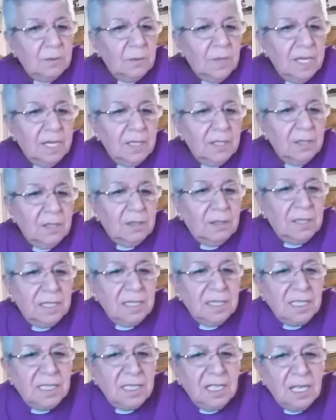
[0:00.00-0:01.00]

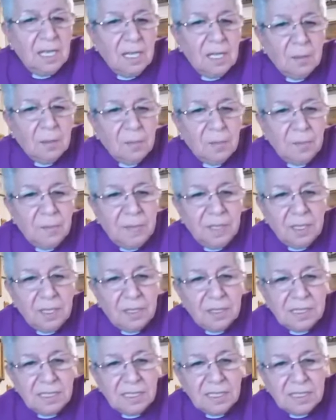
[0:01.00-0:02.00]
you're
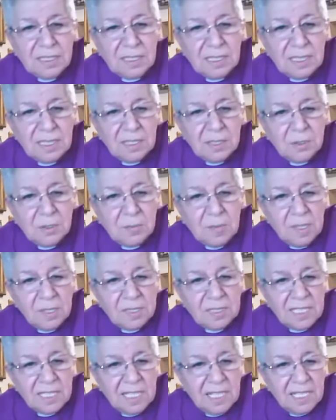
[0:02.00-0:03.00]
ending up, because
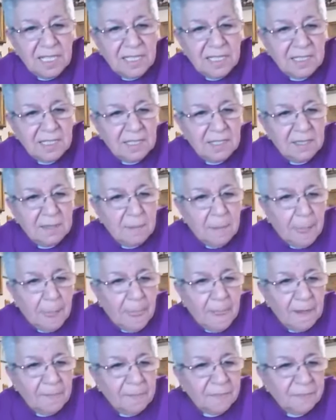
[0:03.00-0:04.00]
it's almost
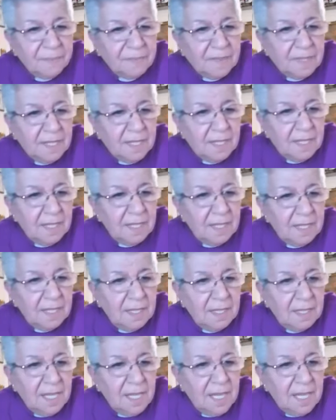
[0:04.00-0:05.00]
hidden.
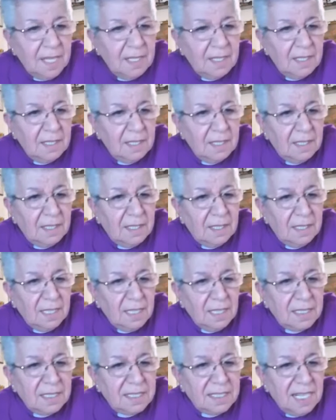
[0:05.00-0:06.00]

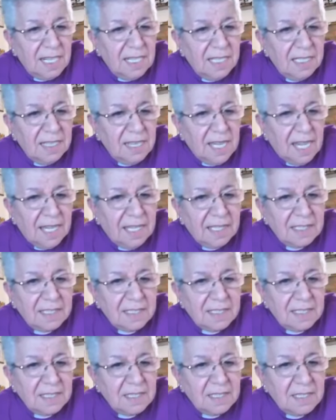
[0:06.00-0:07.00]
There, let's
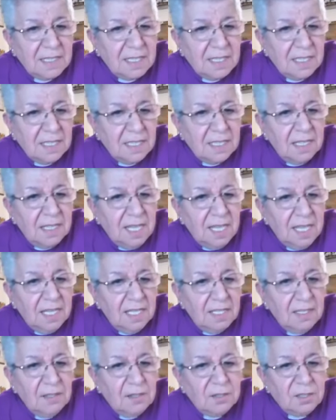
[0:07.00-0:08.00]
take that.
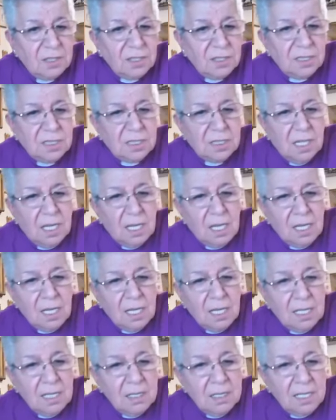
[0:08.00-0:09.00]
There,
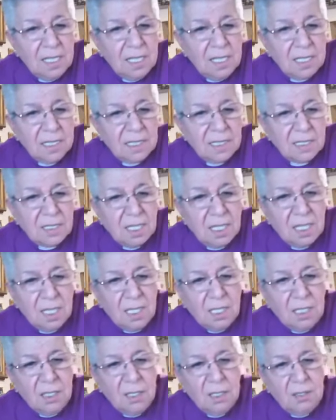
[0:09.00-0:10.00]
you're just,
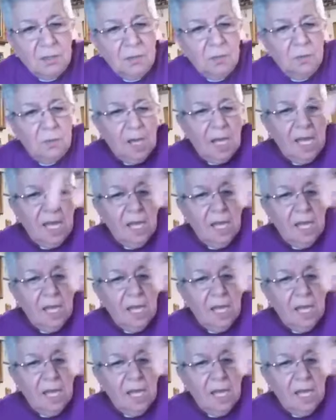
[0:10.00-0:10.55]
yes.